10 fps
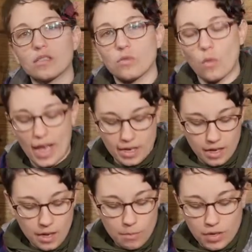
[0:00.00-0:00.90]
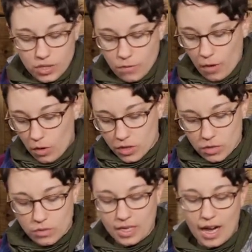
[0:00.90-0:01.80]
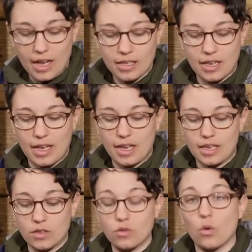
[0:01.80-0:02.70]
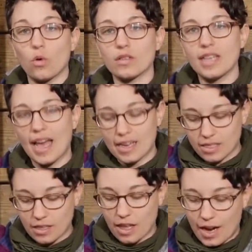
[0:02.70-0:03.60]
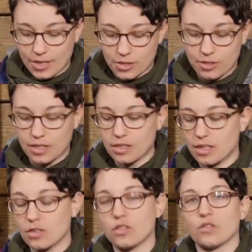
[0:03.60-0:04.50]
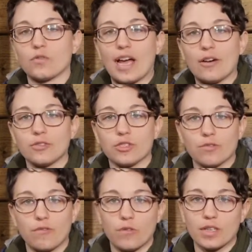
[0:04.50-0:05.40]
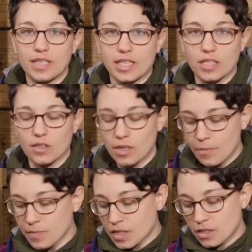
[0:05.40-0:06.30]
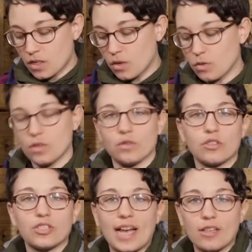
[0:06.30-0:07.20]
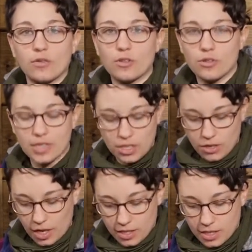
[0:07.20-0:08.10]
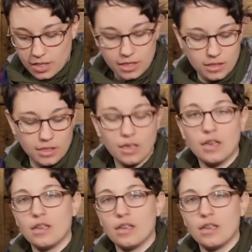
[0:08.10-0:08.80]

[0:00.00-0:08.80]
sweat, but you've also got a Gore-Tex liner that's going to surround your foot here. So those shallow creek crossings,